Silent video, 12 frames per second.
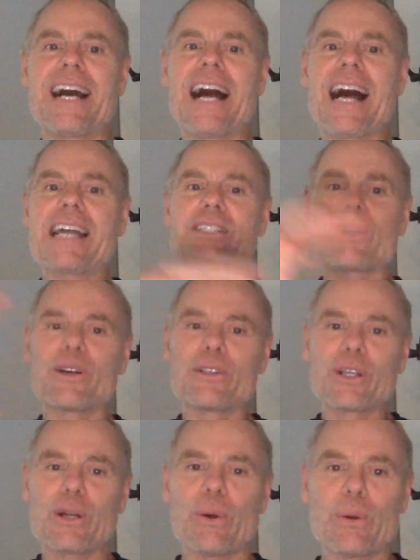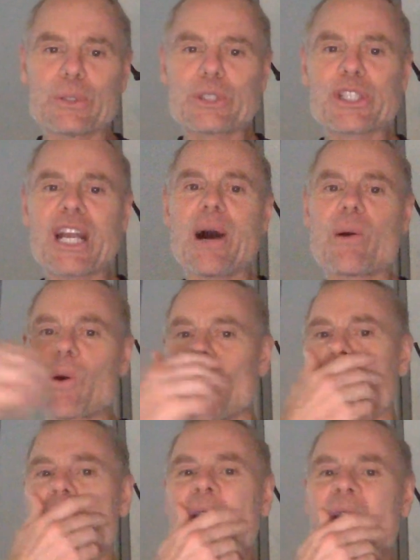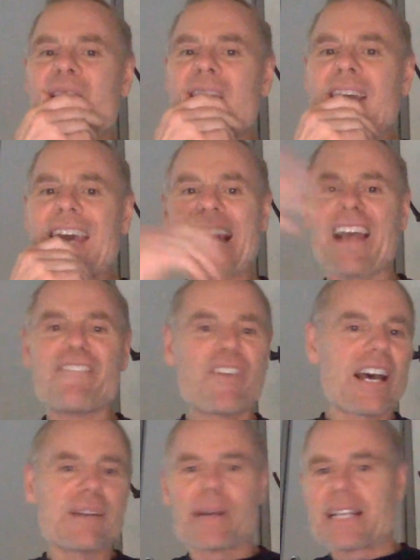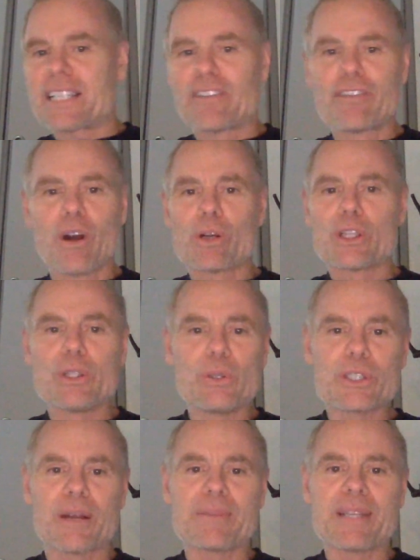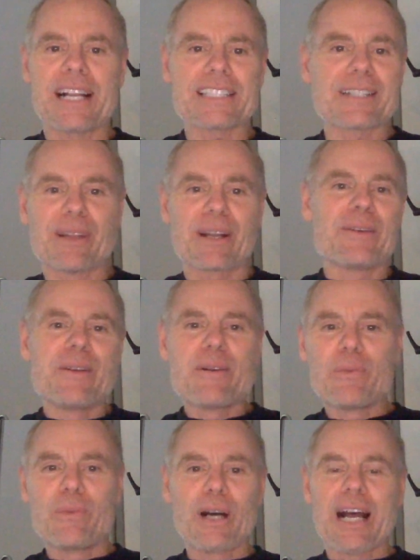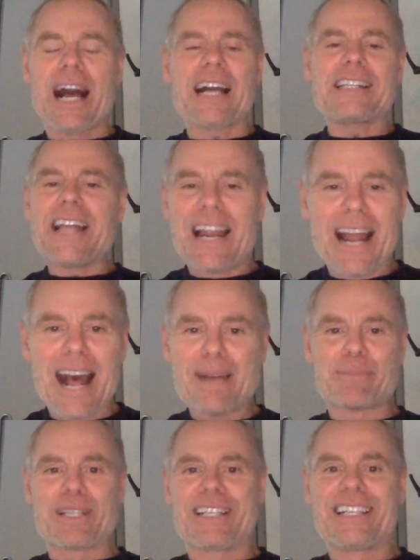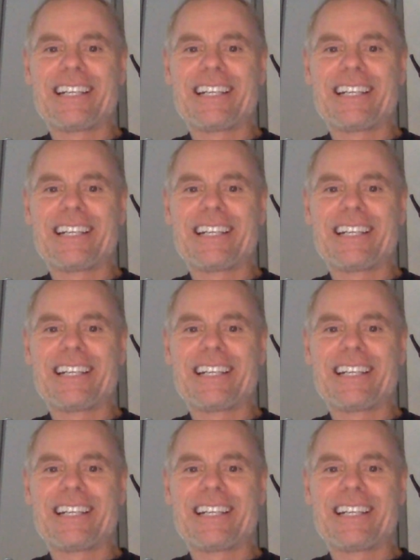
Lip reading: I turn the cold shower on and I find myself going to do something else. I'm like, well, how did that happen?